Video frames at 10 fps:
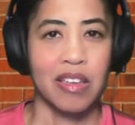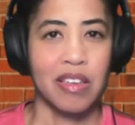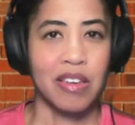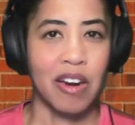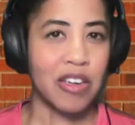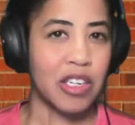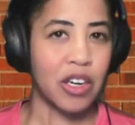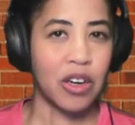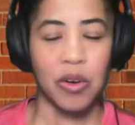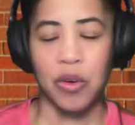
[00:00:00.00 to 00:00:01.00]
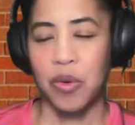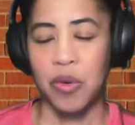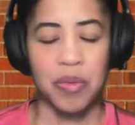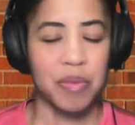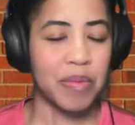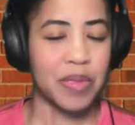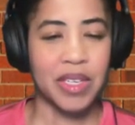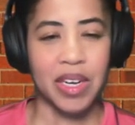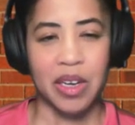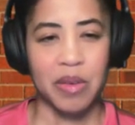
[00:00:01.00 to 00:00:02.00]
narco
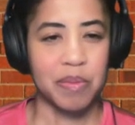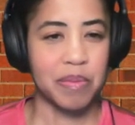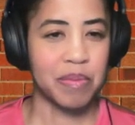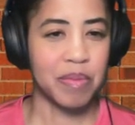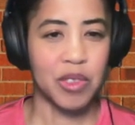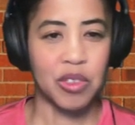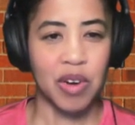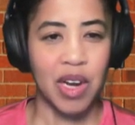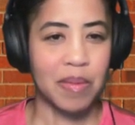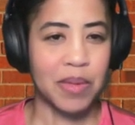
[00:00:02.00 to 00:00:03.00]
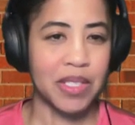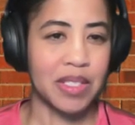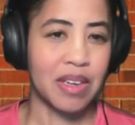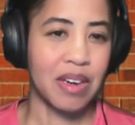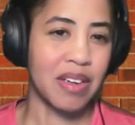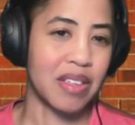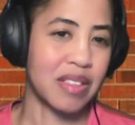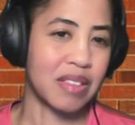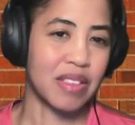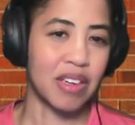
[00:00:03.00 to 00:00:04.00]
type dramas
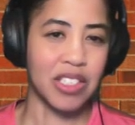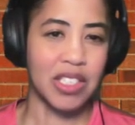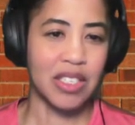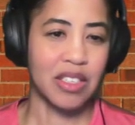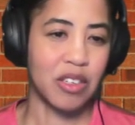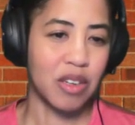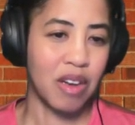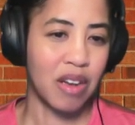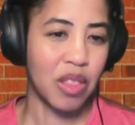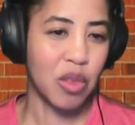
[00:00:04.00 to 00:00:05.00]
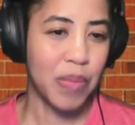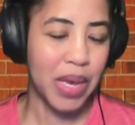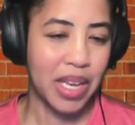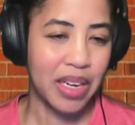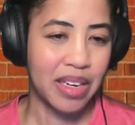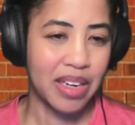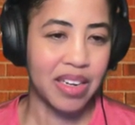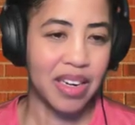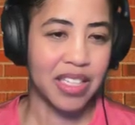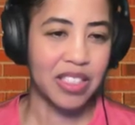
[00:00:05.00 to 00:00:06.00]
are centered on the men
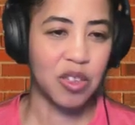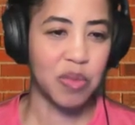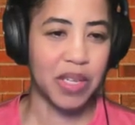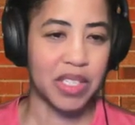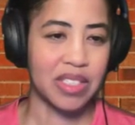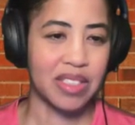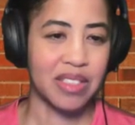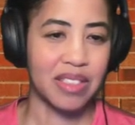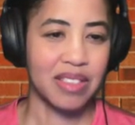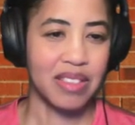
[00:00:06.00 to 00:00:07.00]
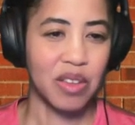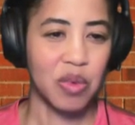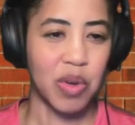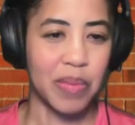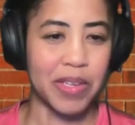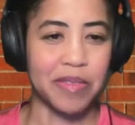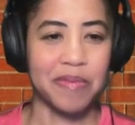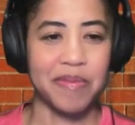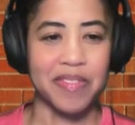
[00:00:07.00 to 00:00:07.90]
and not so much the women.